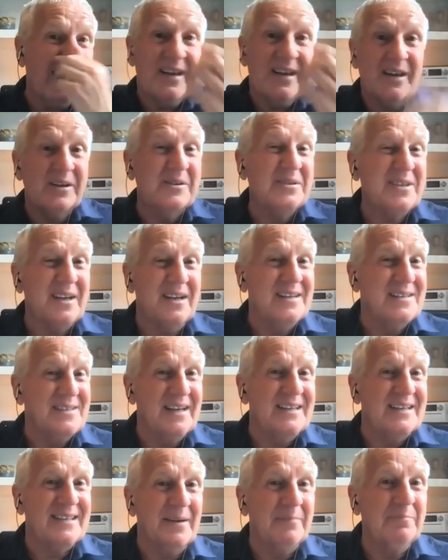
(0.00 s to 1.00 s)
use that as
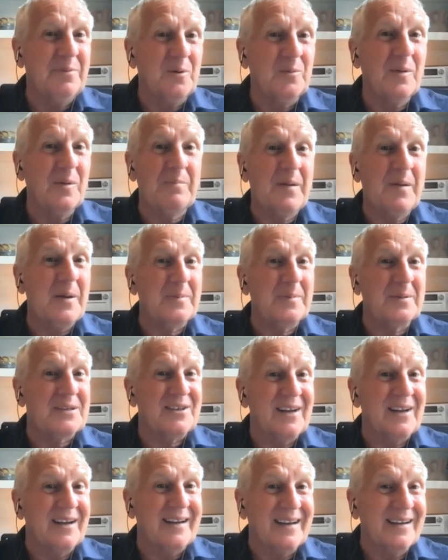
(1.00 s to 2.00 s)
an example with people to
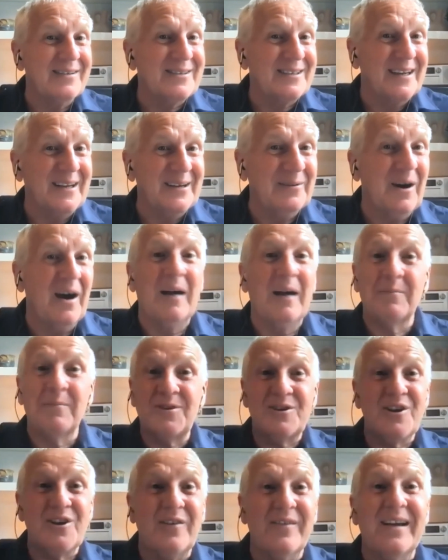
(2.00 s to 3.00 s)
say, do you know what? I'm
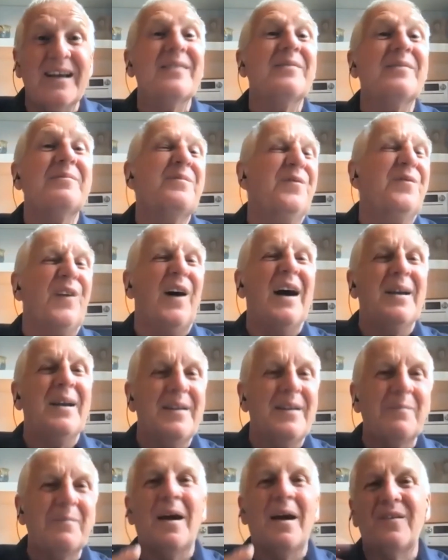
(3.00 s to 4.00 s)
sorry
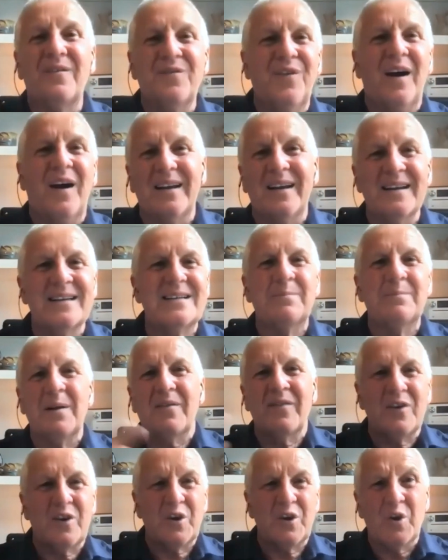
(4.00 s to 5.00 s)
you might find this a bit
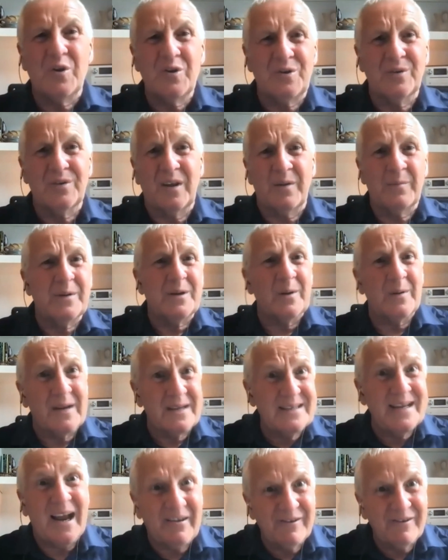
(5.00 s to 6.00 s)
of an unusual thing. We're doing a
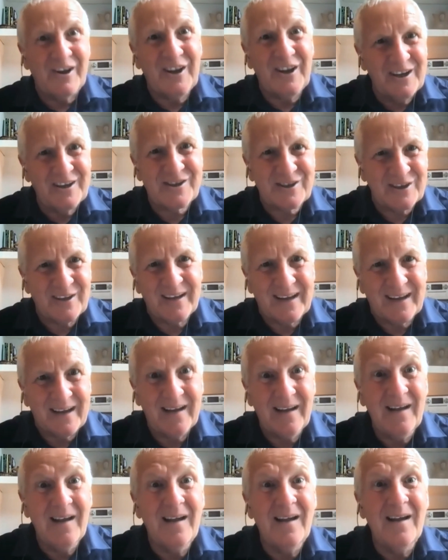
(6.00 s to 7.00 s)
tech rehearsal
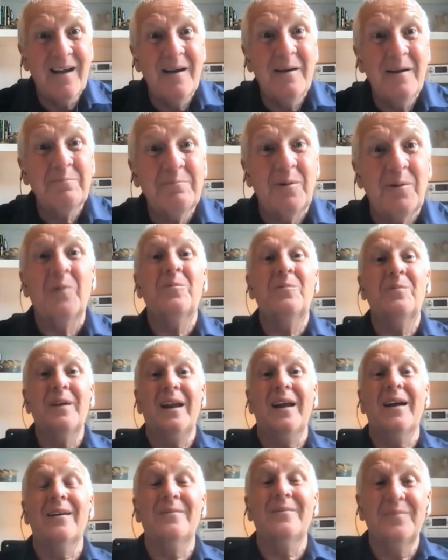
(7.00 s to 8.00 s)
here, but
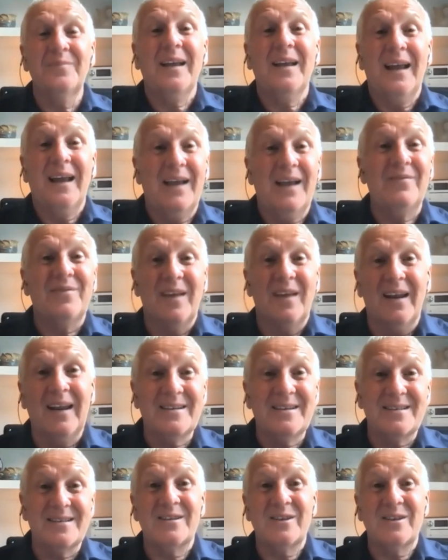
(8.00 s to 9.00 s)
if the
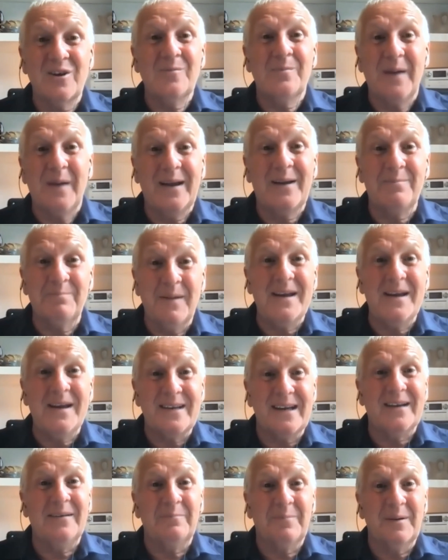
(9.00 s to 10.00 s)
likes of two big
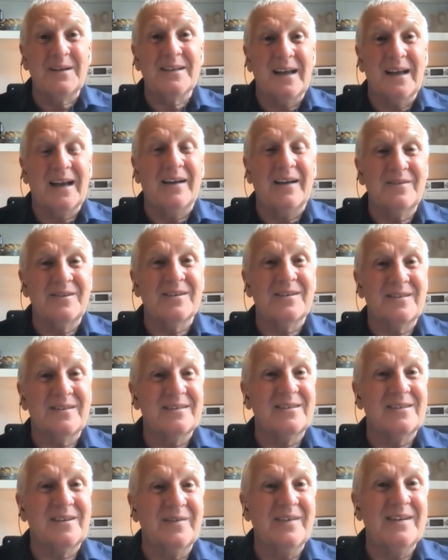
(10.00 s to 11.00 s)
media companies like I've just
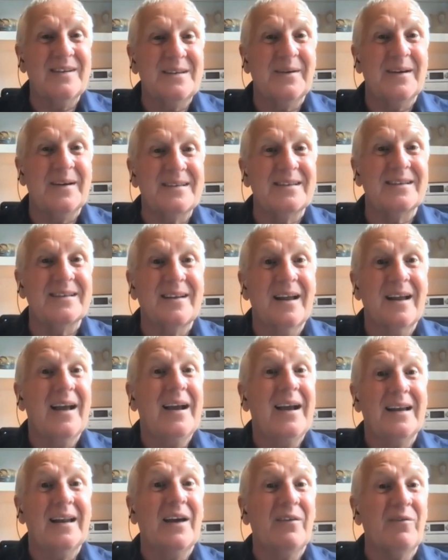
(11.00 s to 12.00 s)
sort of intimated
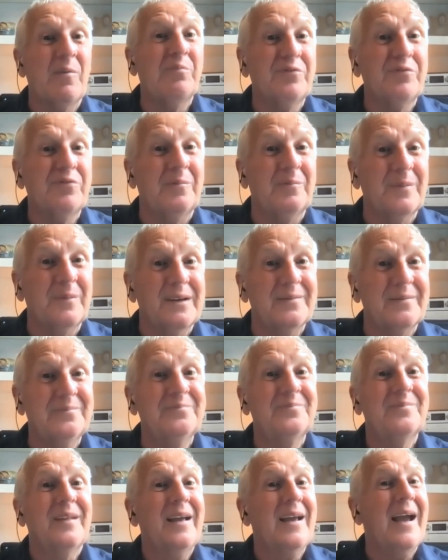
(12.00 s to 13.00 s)
can have a problem with them,
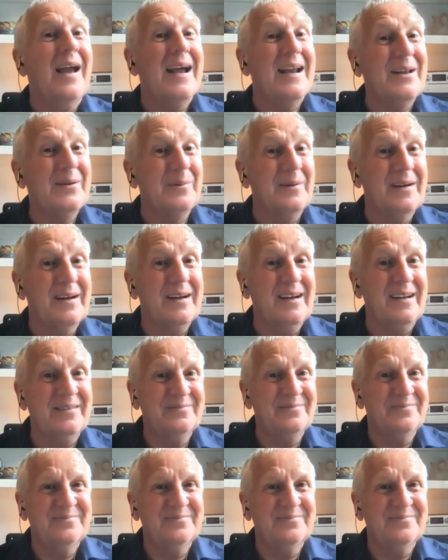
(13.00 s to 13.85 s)
anyone can.